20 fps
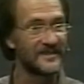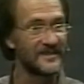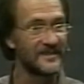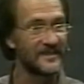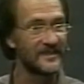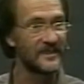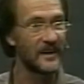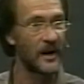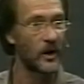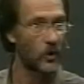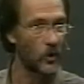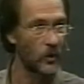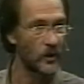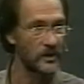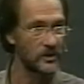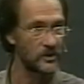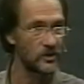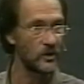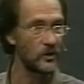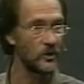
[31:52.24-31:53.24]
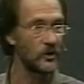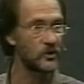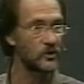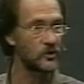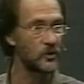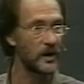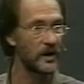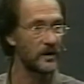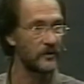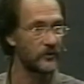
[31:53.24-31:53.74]
according to Luke
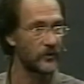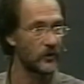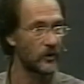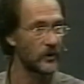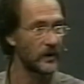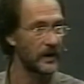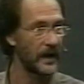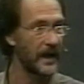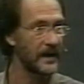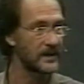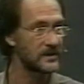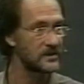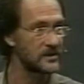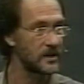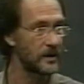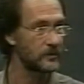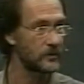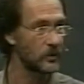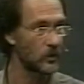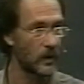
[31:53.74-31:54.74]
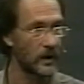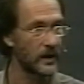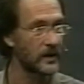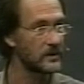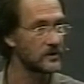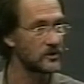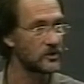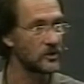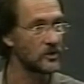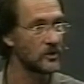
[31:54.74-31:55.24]
24 and Acts chapter 1 and
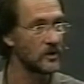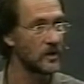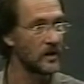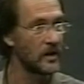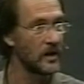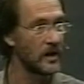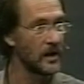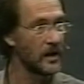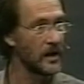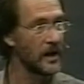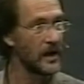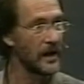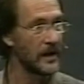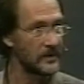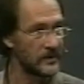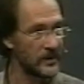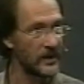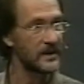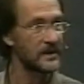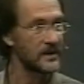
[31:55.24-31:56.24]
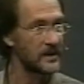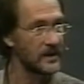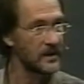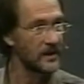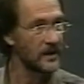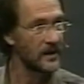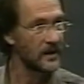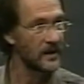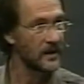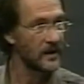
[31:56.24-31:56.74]
2, then
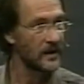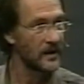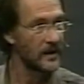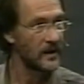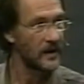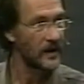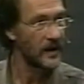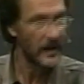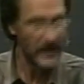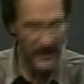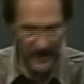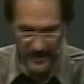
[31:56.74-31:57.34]
in